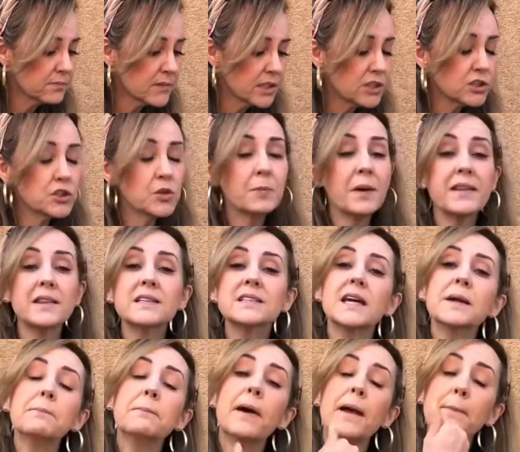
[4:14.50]
So by the
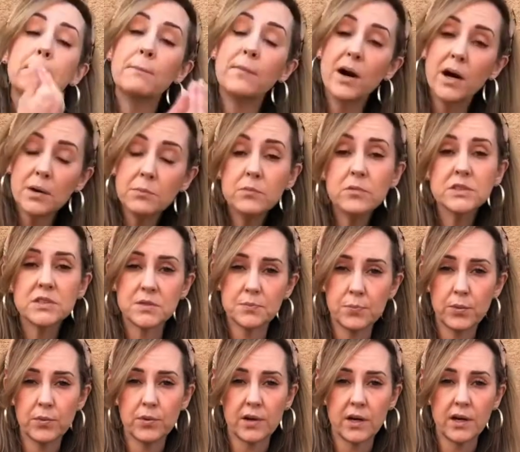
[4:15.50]
time my mom was
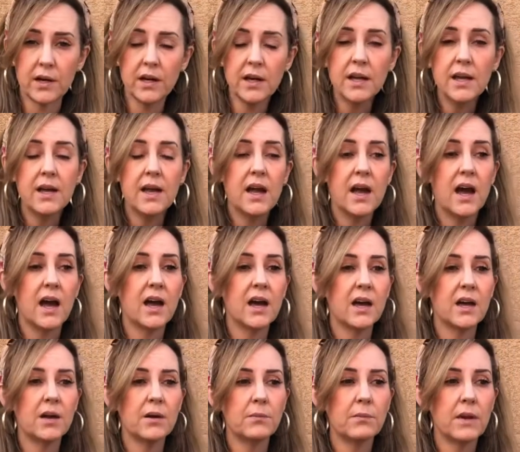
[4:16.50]
born,
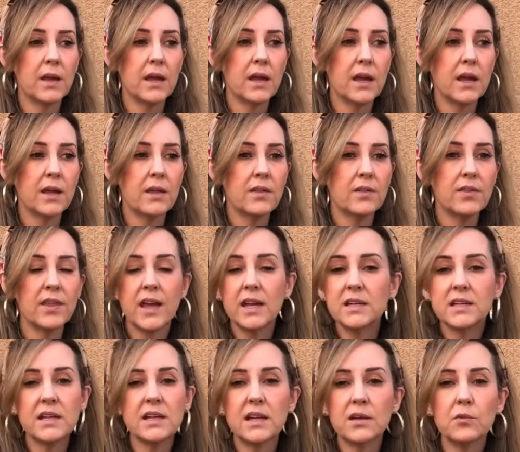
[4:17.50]
um, they
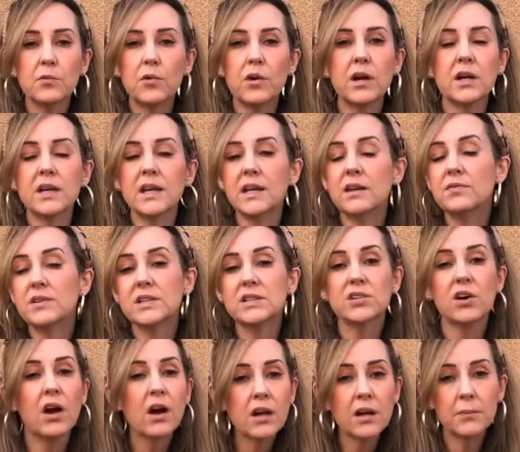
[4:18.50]
didn't want to even
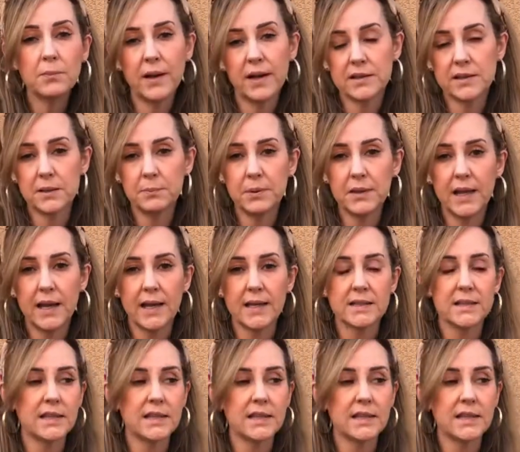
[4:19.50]
talk about the plant.